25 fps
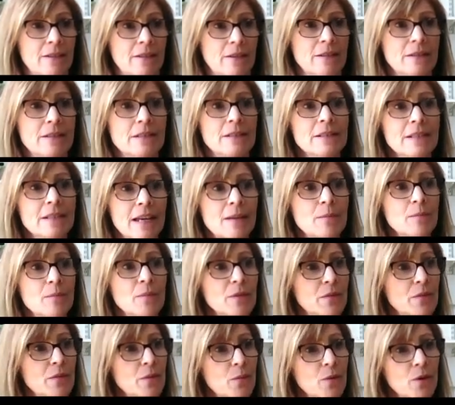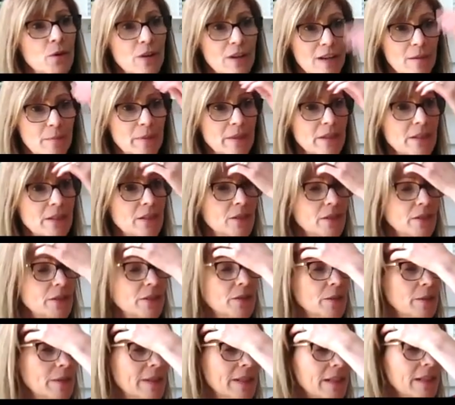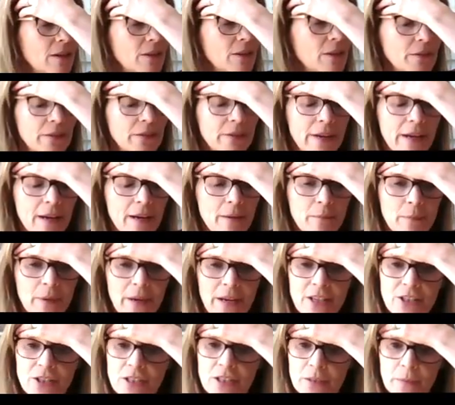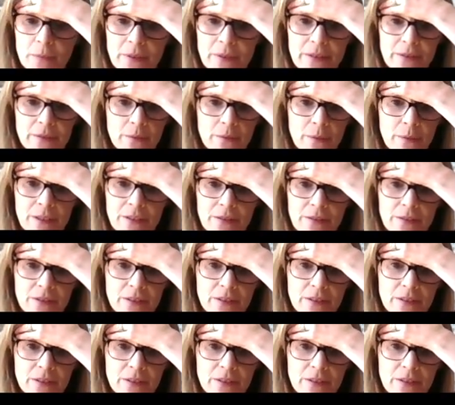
you know, it's the same with the work I've been doing on patients with